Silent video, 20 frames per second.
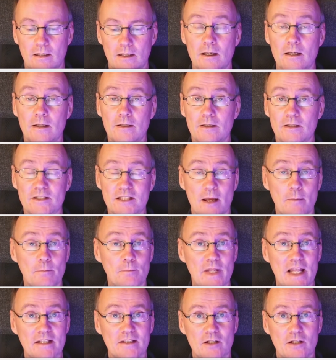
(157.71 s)
The
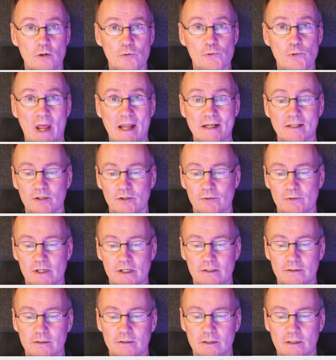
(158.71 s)
template renderer
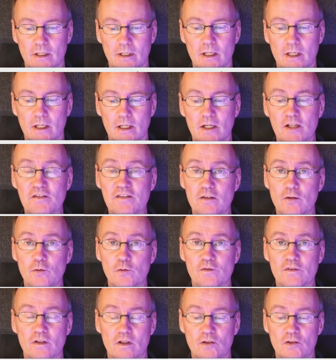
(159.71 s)
is used
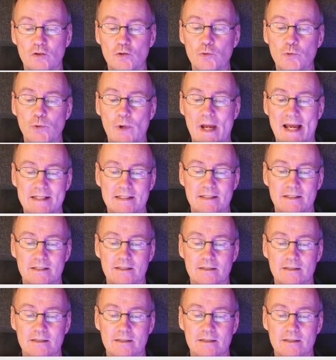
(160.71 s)
to write